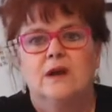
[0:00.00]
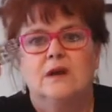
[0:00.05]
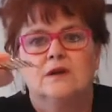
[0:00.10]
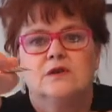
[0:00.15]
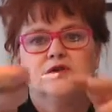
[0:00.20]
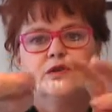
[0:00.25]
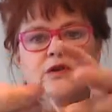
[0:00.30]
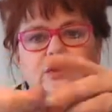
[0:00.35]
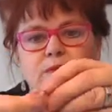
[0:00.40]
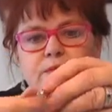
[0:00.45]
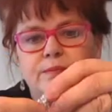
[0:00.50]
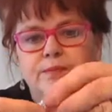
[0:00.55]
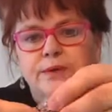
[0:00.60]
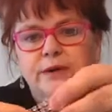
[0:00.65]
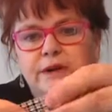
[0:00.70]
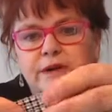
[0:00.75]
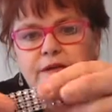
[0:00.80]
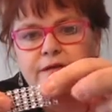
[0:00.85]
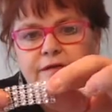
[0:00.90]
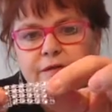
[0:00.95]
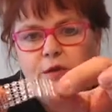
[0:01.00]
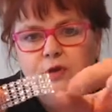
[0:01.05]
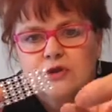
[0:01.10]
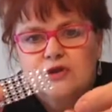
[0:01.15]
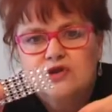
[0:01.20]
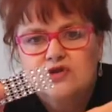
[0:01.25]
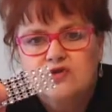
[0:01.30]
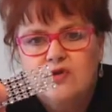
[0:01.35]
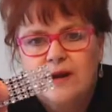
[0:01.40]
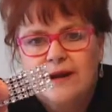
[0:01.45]
So you put 4
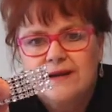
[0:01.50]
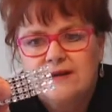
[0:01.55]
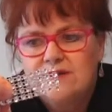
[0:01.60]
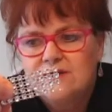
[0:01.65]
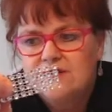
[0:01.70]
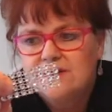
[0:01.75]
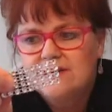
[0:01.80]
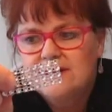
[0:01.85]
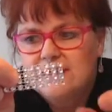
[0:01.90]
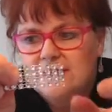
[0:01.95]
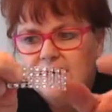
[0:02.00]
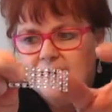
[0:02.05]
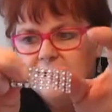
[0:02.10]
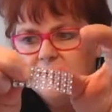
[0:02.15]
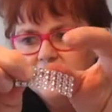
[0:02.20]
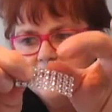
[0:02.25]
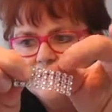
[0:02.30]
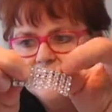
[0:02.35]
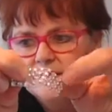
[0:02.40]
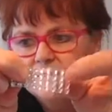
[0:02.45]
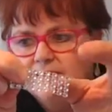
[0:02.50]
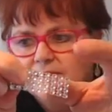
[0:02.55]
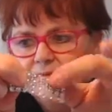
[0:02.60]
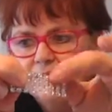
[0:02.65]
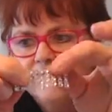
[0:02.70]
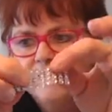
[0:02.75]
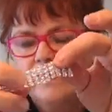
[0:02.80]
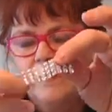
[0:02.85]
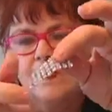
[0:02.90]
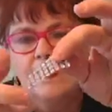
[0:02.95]
strands. You see that?
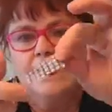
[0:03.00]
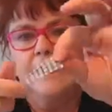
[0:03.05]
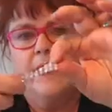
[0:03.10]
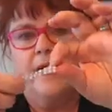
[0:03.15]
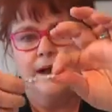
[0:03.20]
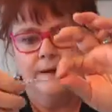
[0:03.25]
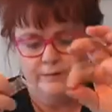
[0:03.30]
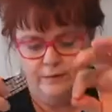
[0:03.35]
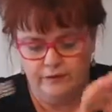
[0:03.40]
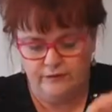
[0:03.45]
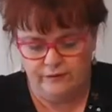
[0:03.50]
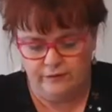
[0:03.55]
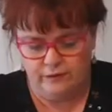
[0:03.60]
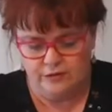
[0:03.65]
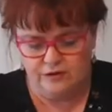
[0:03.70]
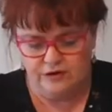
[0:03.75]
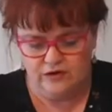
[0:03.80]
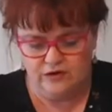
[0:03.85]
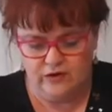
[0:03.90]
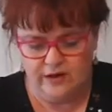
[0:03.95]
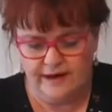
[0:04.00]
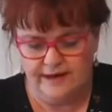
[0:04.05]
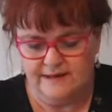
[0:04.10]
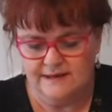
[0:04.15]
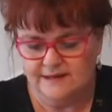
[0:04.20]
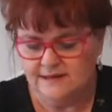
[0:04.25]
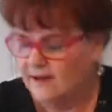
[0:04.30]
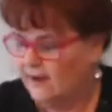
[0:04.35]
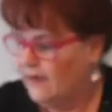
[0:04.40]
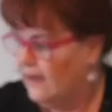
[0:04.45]
I put 4
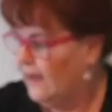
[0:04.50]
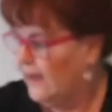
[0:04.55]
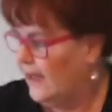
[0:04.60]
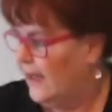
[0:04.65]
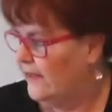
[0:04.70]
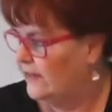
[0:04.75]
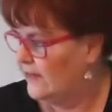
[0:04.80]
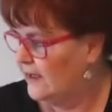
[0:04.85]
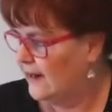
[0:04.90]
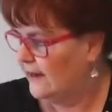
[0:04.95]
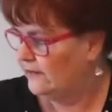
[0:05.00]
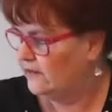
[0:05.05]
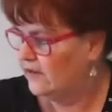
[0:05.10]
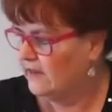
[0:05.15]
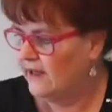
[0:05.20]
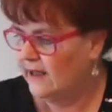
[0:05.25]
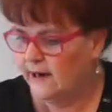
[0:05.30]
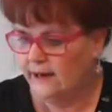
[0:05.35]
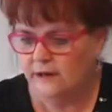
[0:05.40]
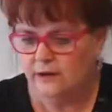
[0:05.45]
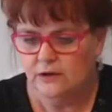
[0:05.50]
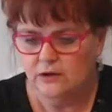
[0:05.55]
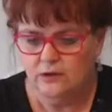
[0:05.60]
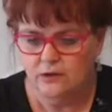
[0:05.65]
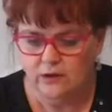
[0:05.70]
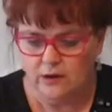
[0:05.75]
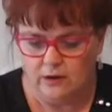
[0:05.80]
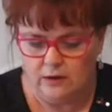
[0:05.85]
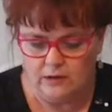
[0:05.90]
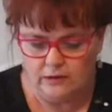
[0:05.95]
strands. And then after that, I
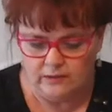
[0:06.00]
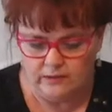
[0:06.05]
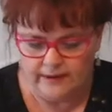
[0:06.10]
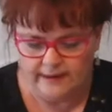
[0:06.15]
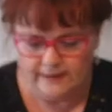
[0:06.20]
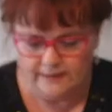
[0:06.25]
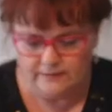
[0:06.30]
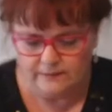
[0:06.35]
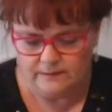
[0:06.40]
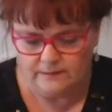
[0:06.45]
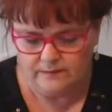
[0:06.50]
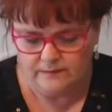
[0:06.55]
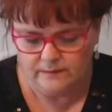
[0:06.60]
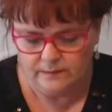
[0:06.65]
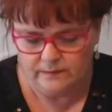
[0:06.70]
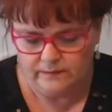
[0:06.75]
glue it all around.